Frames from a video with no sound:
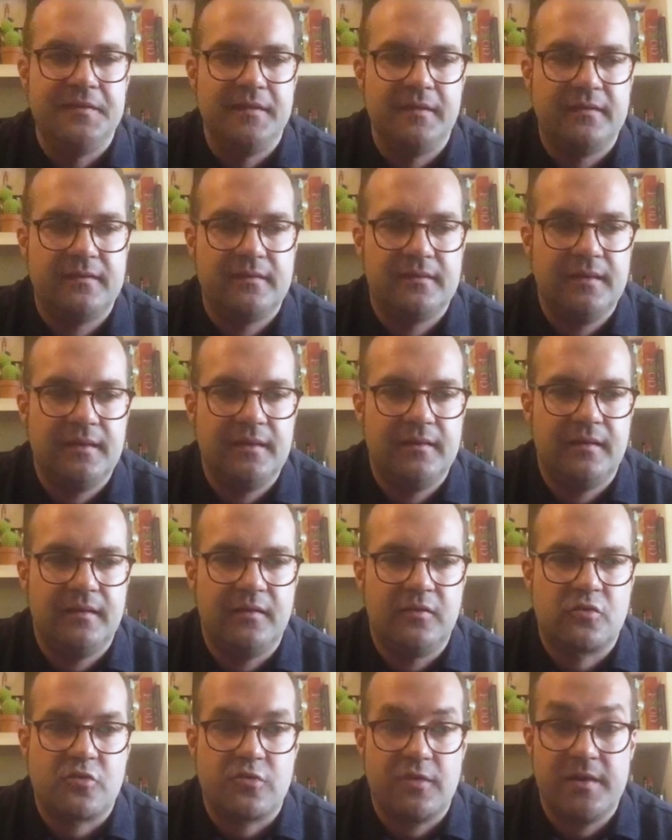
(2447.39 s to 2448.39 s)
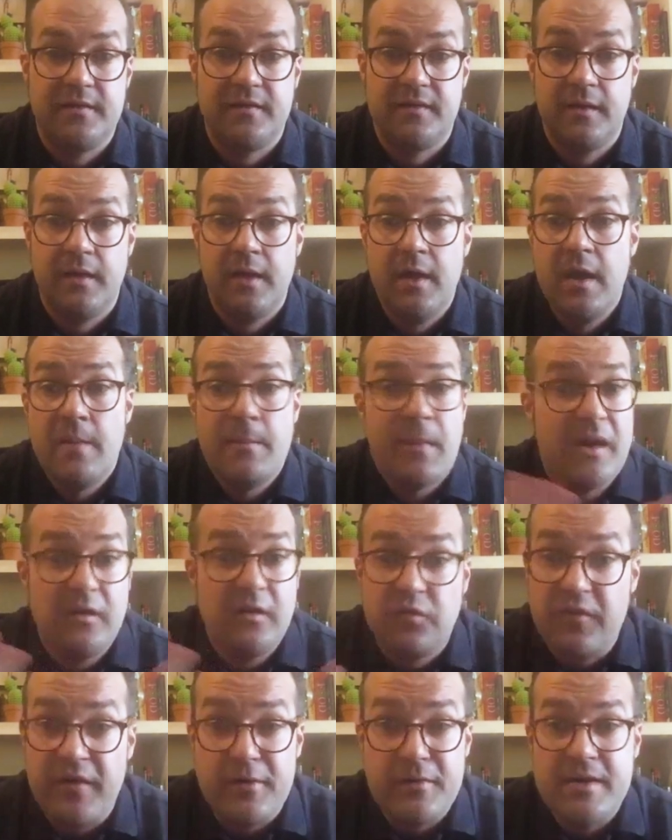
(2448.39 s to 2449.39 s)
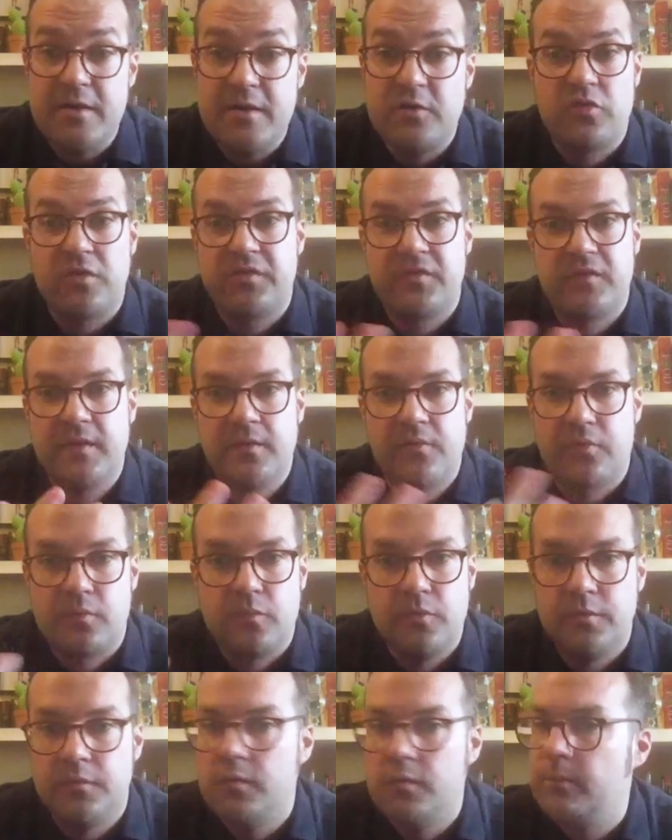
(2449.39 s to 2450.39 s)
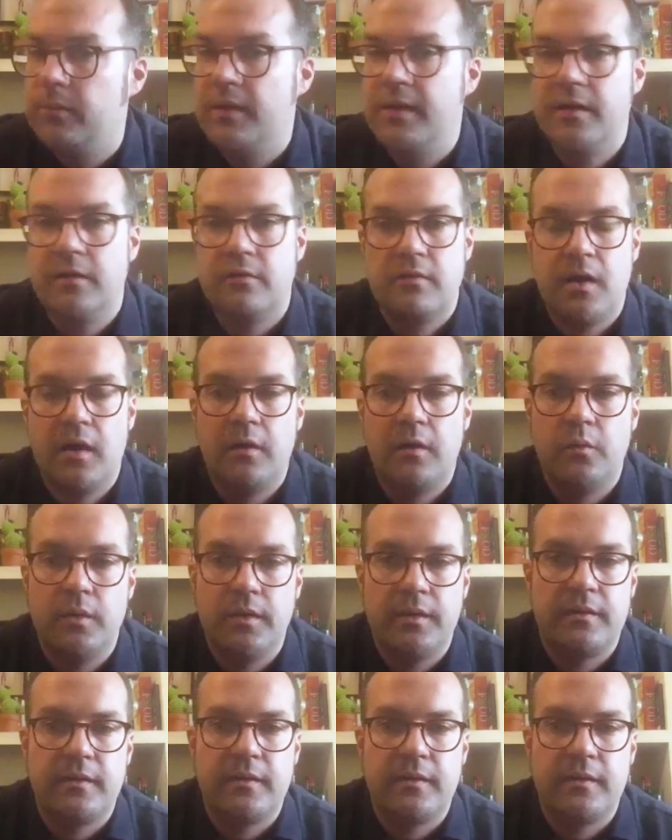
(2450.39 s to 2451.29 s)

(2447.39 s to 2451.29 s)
It's, it's it's crazy, but it's very interesting vermouth to play around with,